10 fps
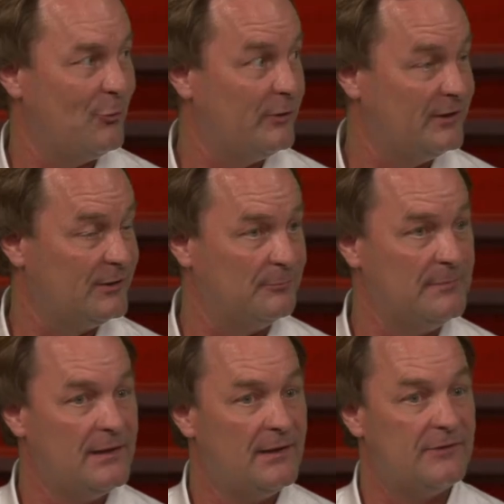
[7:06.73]
a whim,
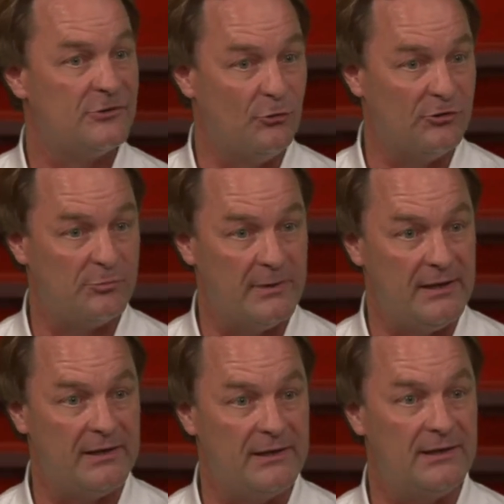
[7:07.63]
so to
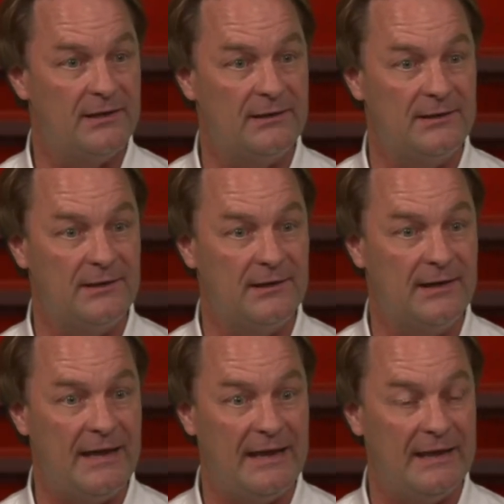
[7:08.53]
speak.
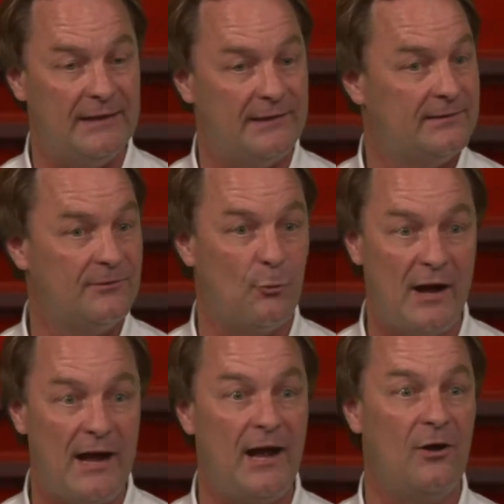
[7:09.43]
And
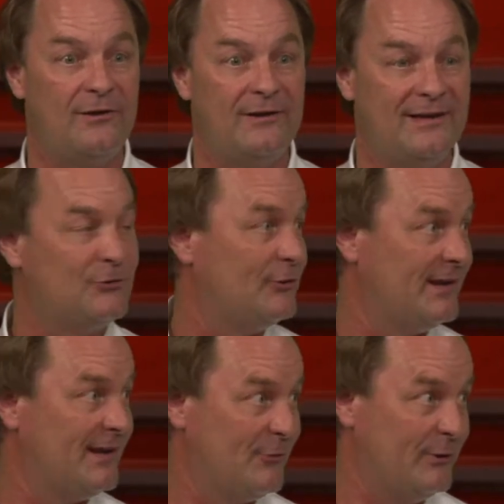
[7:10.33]
wow, it
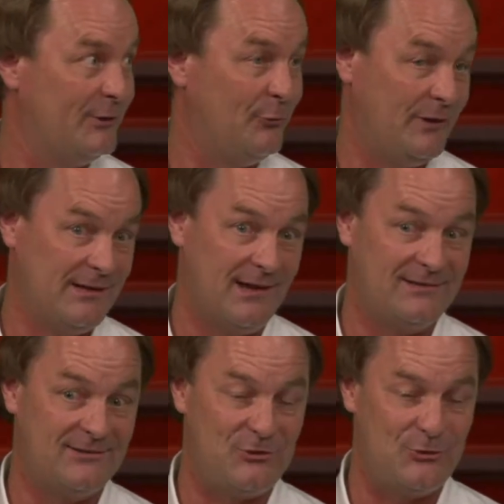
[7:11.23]
turned out really, really
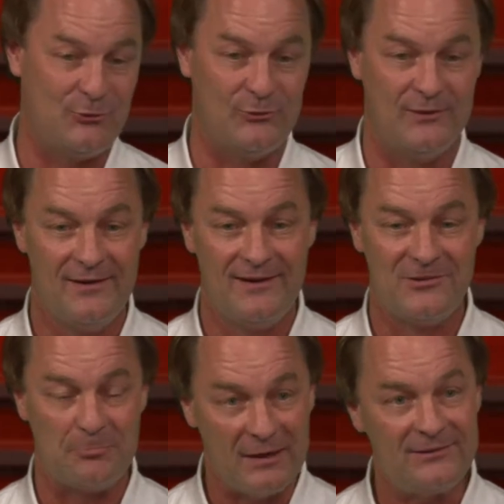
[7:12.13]
nice too.
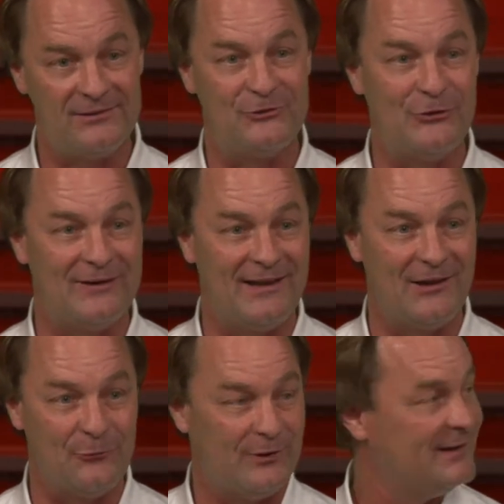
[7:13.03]
Especially turned
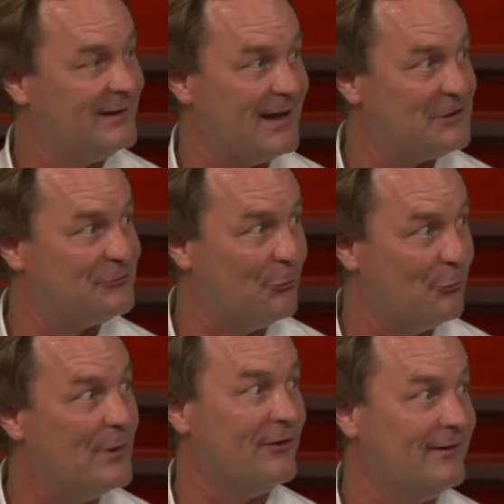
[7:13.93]
out really nice for the
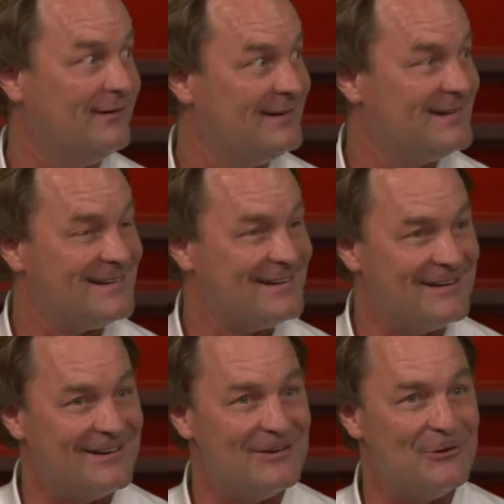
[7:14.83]
winner,
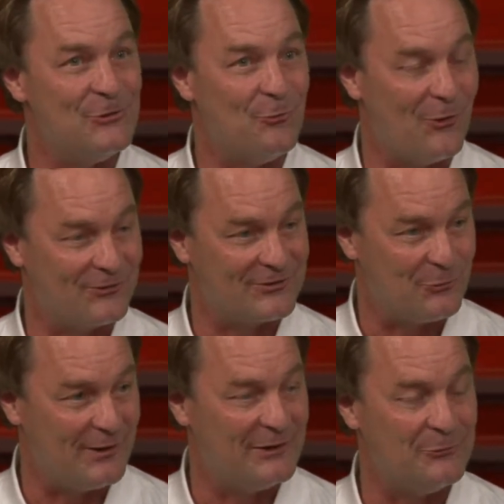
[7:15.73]
who walked
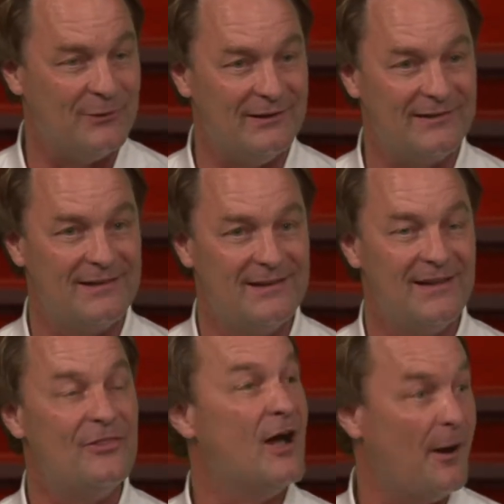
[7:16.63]
away with
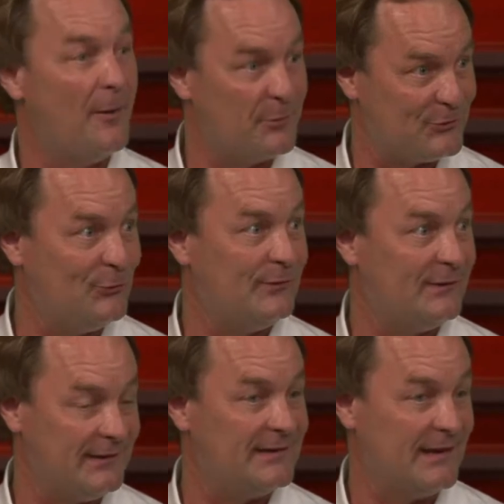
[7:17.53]
the
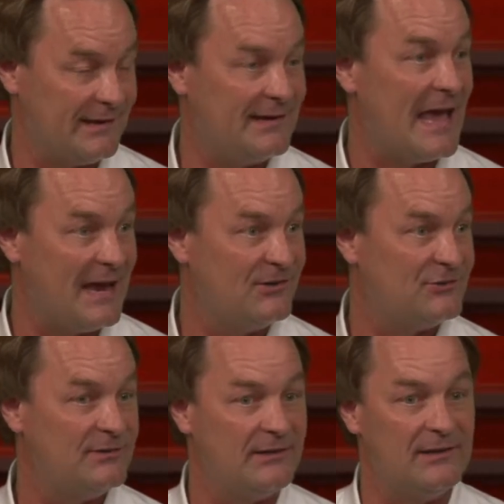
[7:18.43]
opportunity to take a
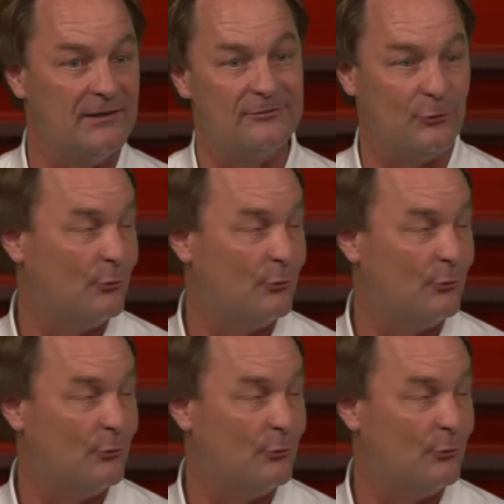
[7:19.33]
cash gift